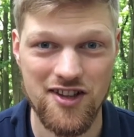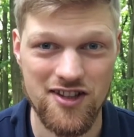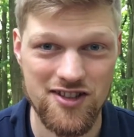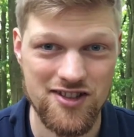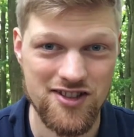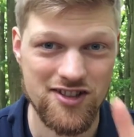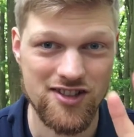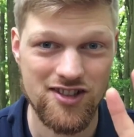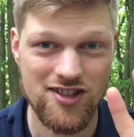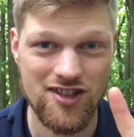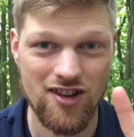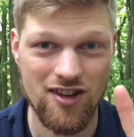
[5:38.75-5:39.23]

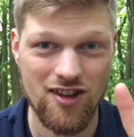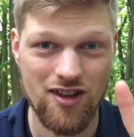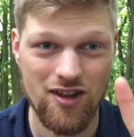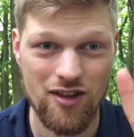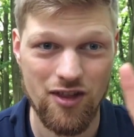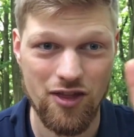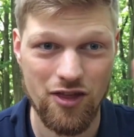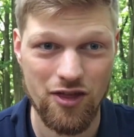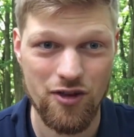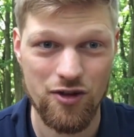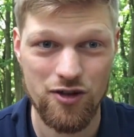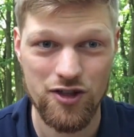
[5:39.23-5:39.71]
This is
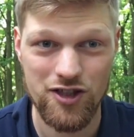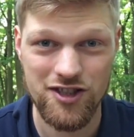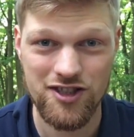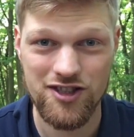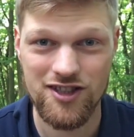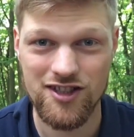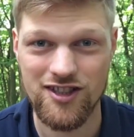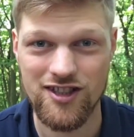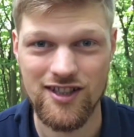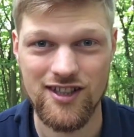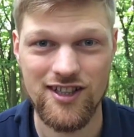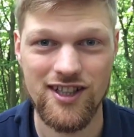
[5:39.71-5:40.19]
the
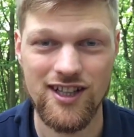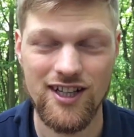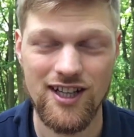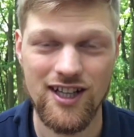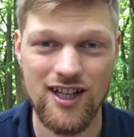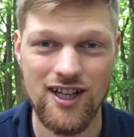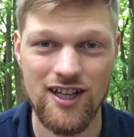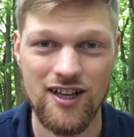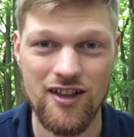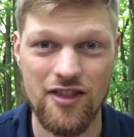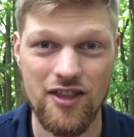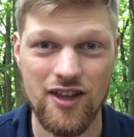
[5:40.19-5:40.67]
third
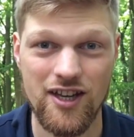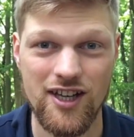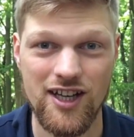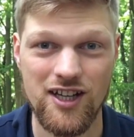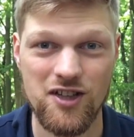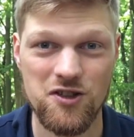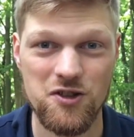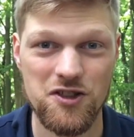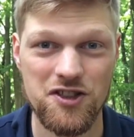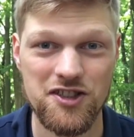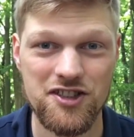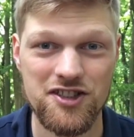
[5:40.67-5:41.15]
thing
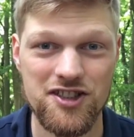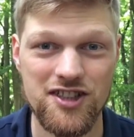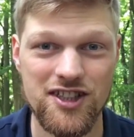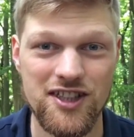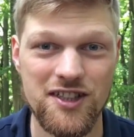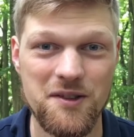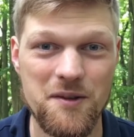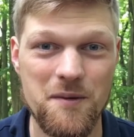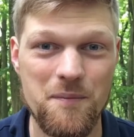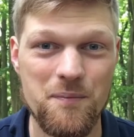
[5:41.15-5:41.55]
I learned.